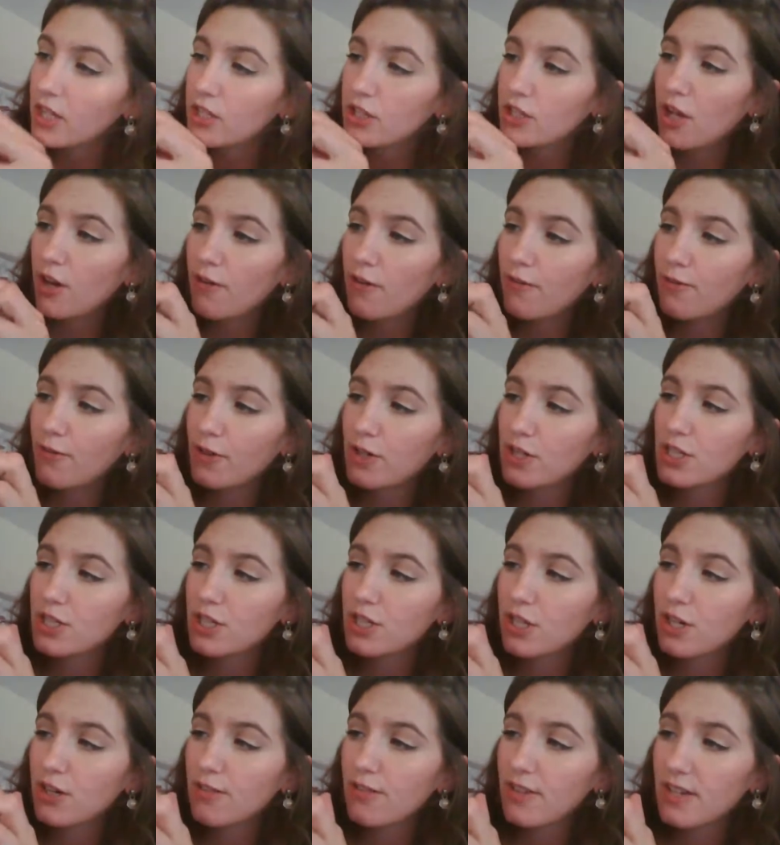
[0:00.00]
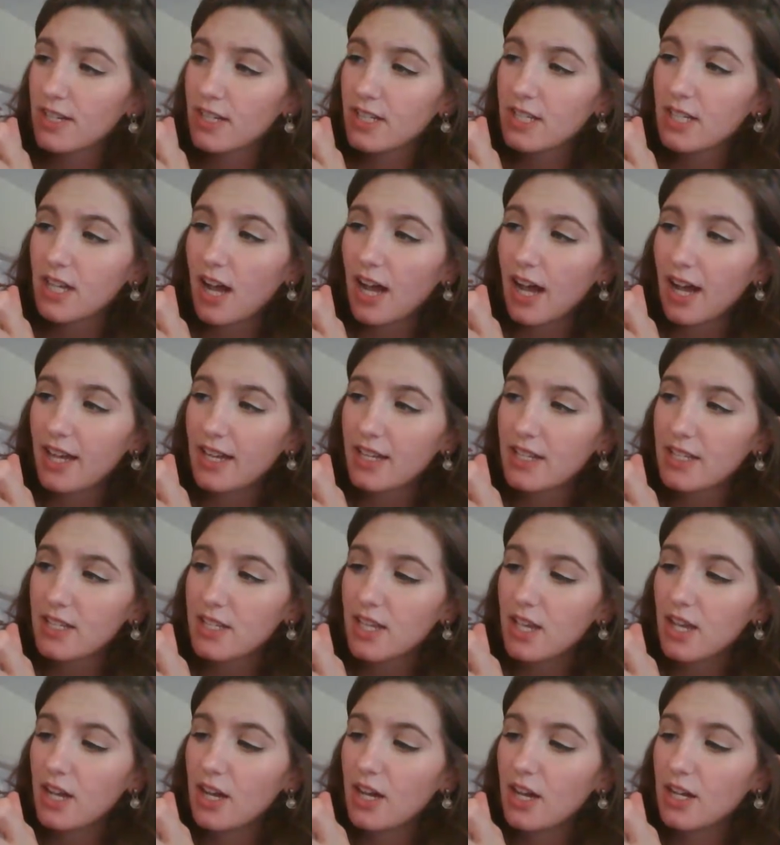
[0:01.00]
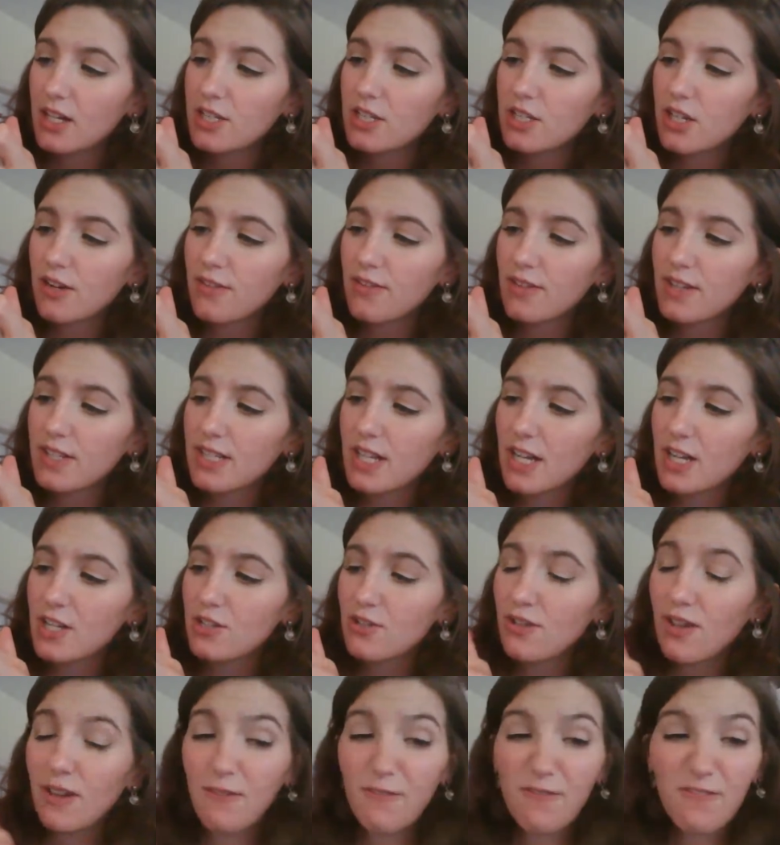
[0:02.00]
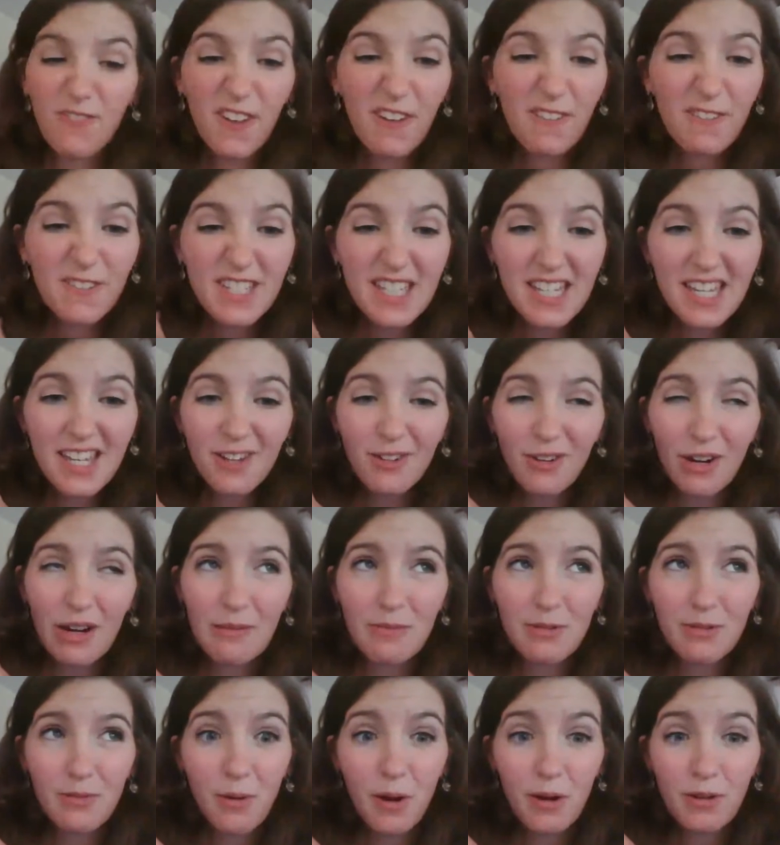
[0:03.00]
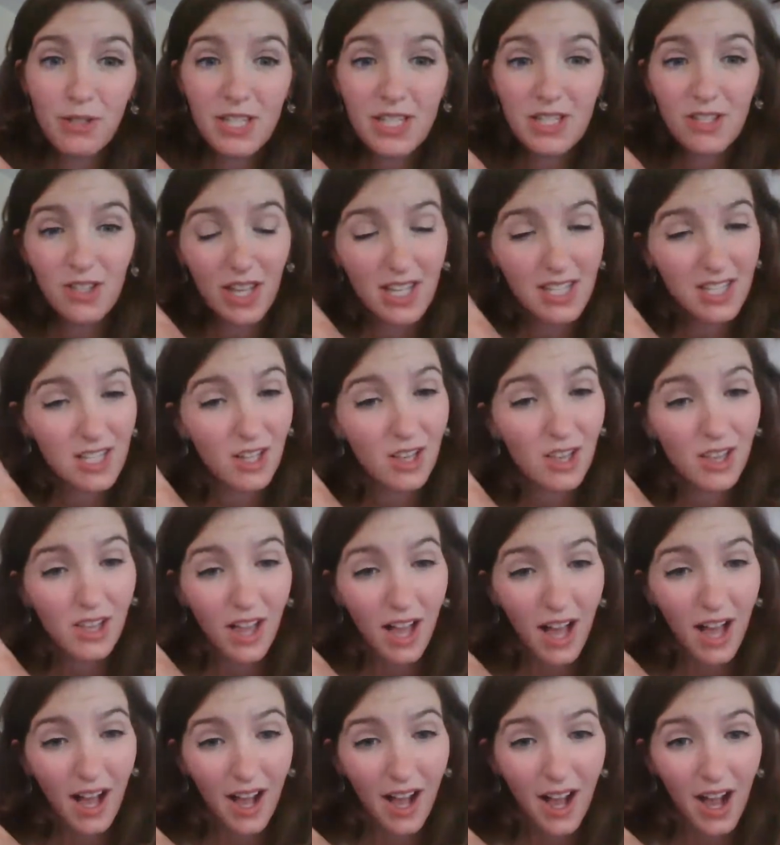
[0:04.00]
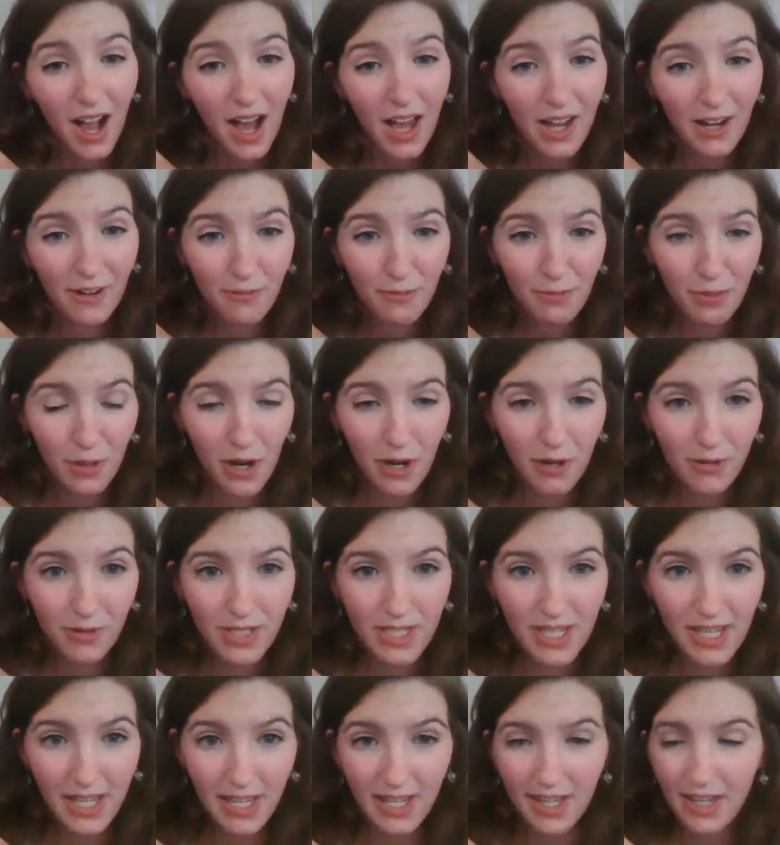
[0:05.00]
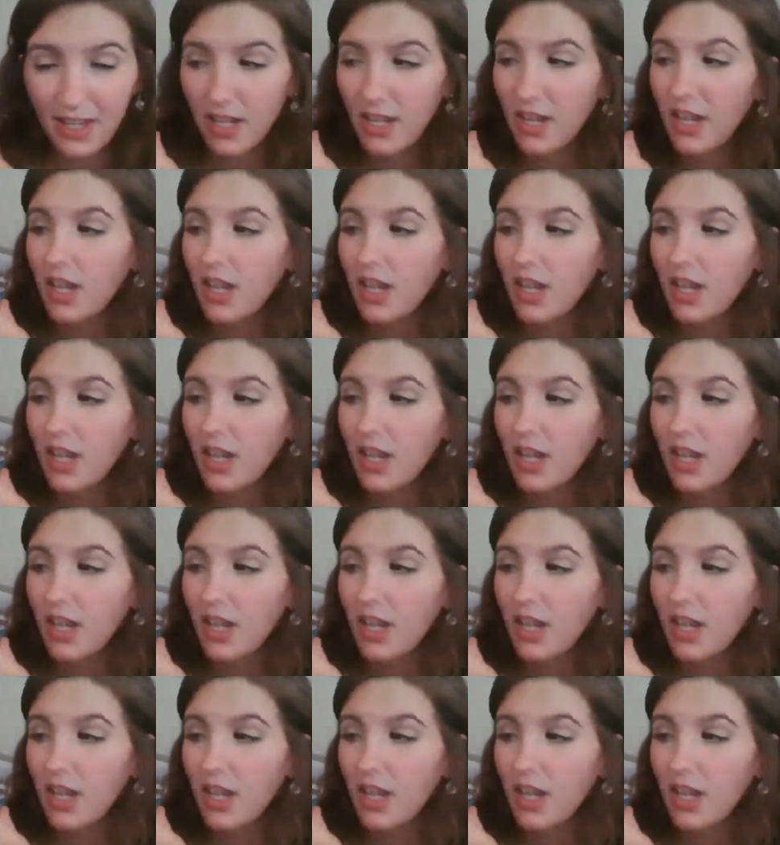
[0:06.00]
So for a serving size, you get 15 grams of protein. So that's a lot of protein.